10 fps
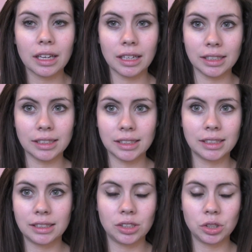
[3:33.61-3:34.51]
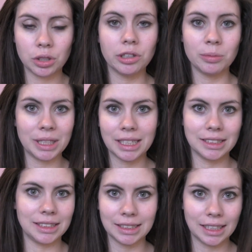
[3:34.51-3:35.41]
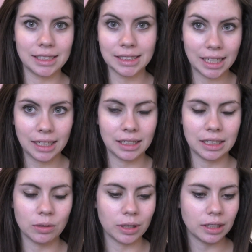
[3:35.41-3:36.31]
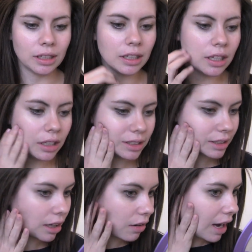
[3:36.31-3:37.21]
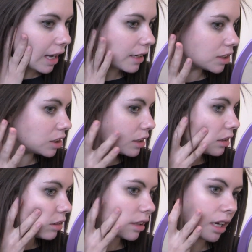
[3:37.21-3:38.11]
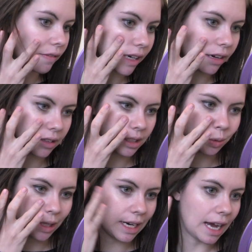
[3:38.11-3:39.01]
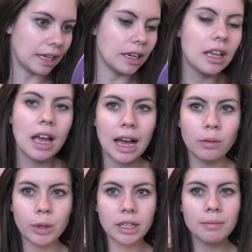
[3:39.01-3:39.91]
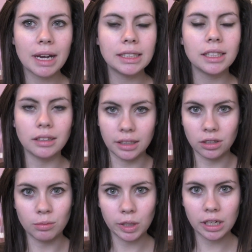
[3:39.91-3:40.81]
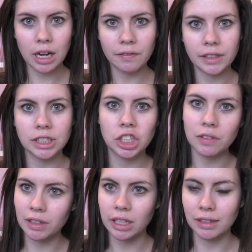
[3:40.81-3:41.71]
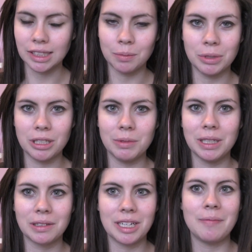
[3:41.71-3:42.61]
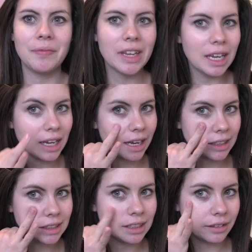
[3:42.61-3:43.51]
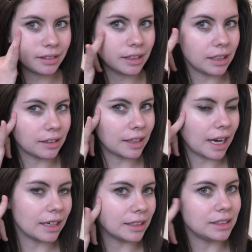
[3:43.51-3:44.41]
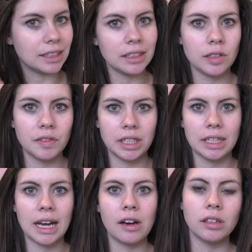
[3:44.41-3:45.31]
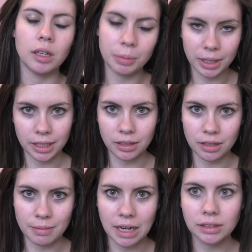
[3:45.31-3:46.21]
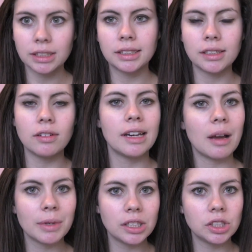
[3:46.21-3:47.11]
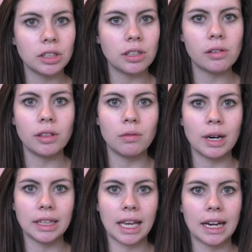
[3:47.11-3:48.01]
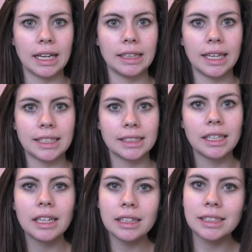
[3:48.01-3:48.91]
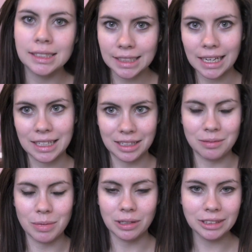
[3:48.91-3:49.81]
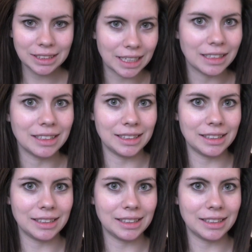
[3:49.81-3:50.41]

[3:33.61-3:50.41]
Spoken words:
is true because it doesn't contain any oil. So I actually loved how this went on. I wouldn't mind a little more coverage even though it's a BB cream. I still think that it did even it out a pretty good amount. So now I'm going to show you the one that I liked the second most out of